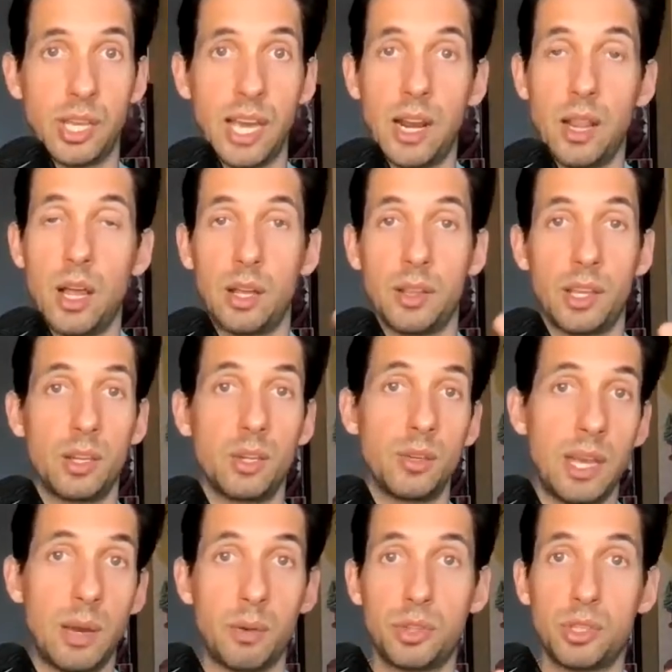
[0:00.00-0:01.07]
catalog. And they can do
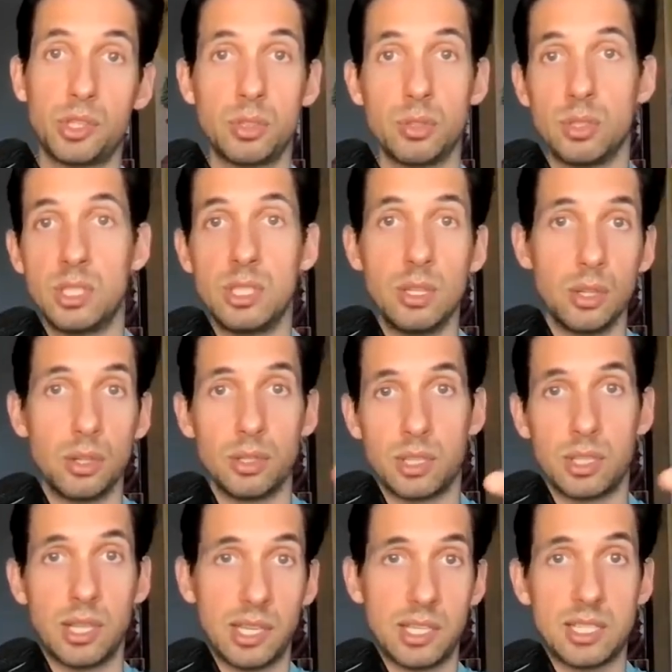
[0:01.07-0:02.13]
that with
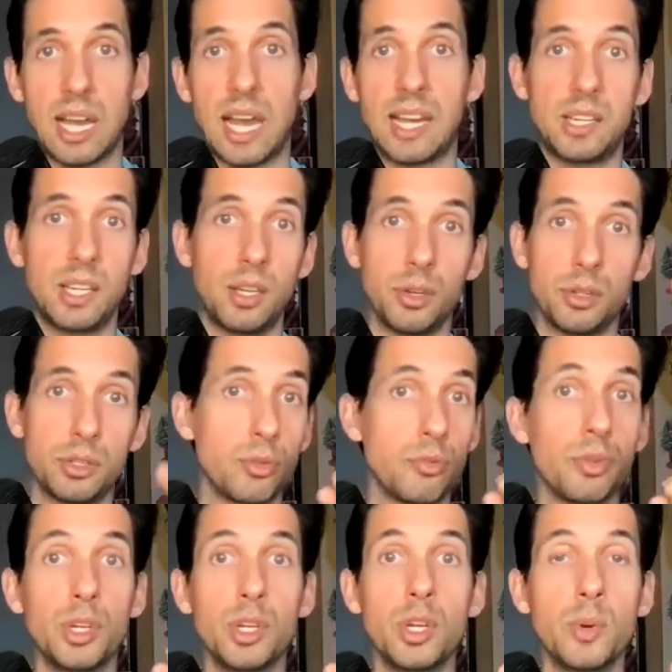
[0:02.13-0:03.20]
like side deals or
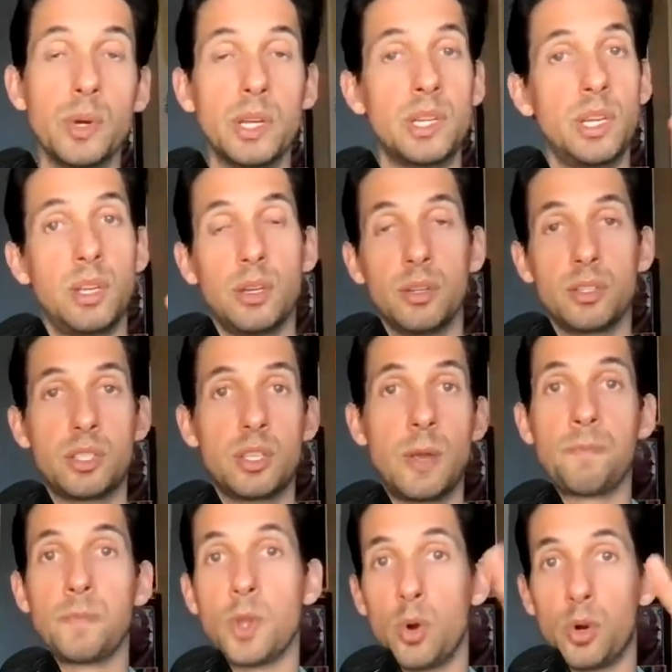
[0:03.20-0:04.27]
renewing deals
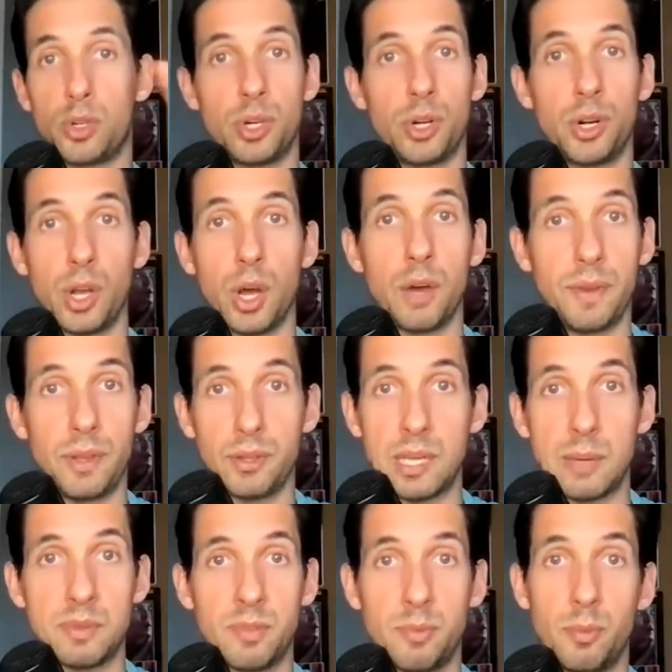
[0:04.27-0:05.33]
or turning off other
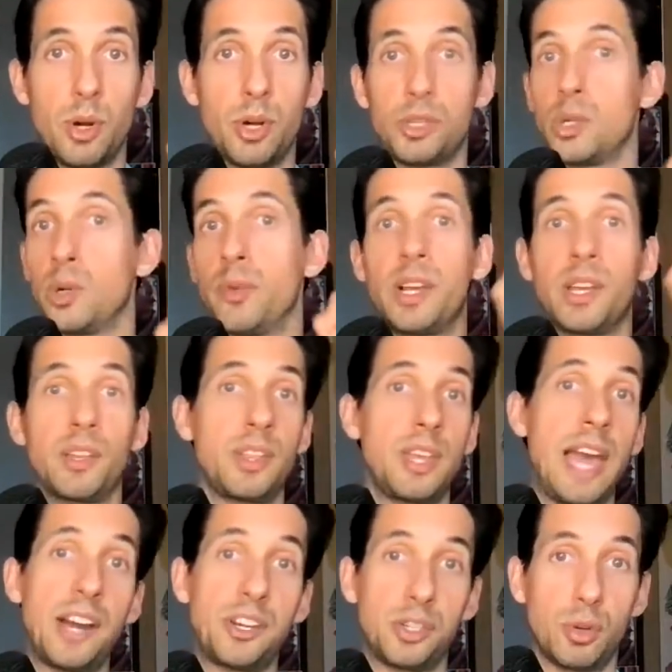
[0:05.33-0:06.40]
types of merch or running a
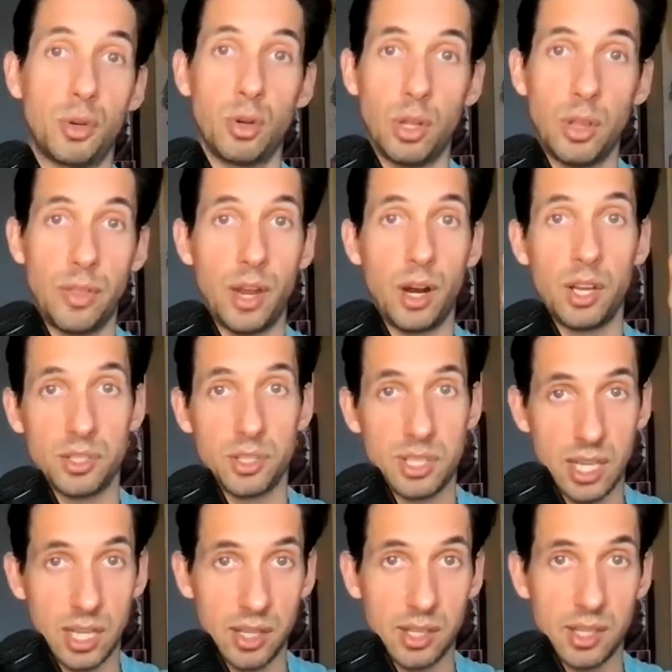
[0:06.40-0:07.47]
theatrical and then also
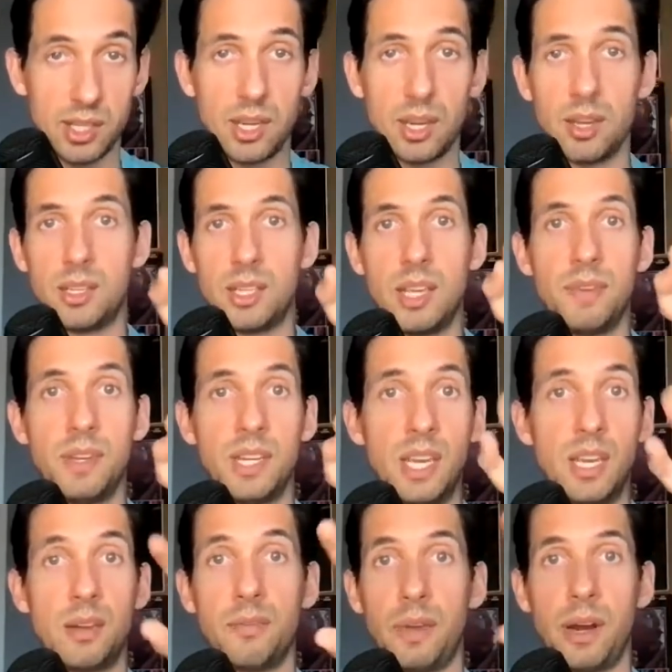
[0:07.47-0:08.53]
selling the
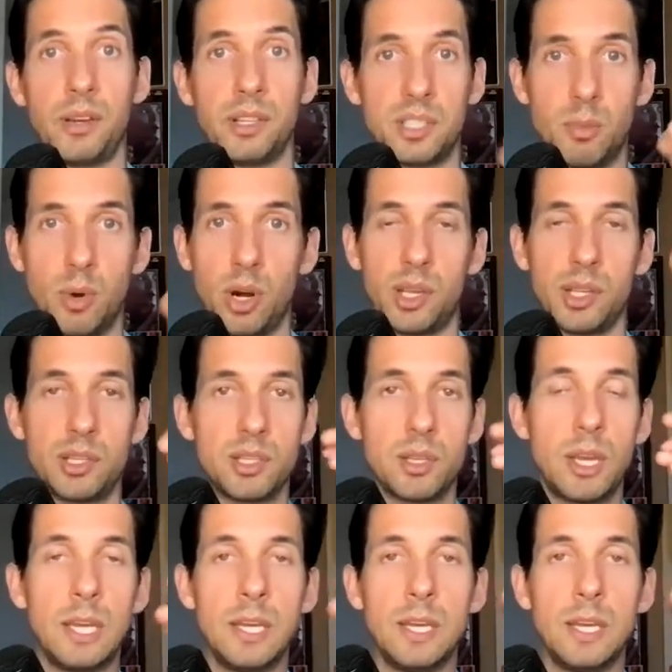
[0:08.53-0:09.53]
DVD in various markets.